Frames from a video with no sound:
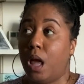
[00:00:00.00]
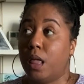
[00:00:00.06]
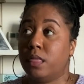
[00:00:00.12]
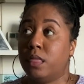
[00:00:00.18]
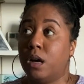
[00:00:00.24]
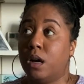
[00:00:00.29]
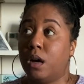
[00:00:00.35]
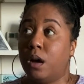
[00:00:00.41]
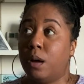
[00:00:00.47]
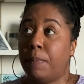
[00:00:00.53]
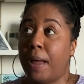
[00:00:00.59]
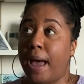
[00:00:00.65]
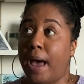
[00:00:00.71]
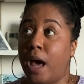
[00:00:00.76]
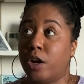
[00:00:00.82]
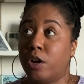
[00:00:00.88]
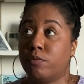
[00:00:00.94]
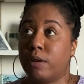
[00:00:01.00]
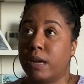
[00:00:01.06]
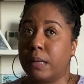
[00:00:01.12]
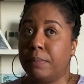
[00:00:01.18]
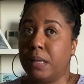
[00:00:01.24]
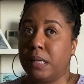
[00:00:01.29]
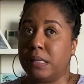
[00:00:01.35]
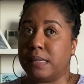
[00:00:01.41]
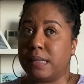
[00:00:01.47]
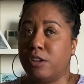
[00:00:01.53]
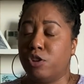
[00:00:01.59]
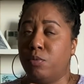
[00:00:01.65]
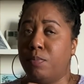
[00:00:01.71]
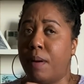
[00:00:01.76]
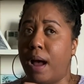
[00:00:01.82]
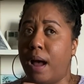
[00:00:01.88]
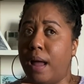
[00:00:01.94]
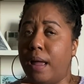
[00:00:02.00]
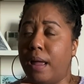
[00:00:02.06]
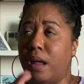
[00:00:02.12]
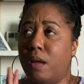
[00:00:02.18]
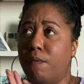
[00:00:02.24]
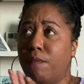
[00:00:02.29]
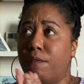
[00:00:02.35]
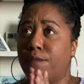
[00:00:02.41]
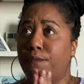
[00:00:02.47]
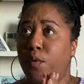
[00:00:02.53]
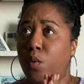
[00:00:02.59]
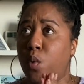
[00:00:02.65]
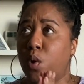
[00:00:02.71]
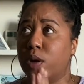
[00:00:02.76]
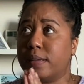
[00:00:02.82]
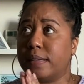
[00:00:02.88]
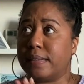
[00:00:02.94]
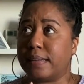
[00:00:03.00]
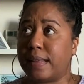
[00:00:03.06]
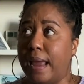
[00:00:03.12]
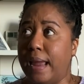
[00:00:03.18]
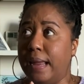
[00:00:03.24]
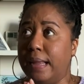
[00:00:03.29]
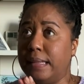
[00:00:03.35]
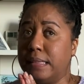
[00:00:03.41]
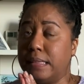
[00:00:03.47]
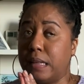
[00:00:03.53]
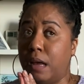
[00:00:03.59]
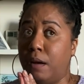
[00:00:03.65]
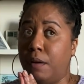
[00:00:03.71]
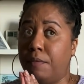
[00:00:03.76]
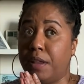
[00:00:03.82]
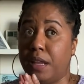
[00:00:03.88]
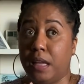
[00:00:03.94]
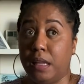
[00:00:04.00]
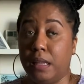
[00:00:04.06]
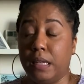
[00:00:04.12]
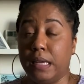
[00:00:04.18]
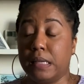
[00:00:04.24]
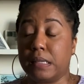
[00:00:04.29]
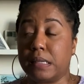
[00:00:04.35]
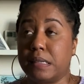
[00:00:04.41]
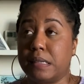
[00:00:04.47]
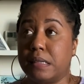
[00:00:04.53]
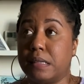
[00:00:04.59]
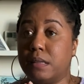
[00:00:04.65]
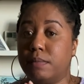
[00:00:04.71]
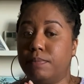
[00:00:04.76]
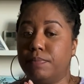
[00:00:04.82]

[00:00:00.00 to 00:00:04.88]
The pattern recommends that you buy 4 skeins of Helix.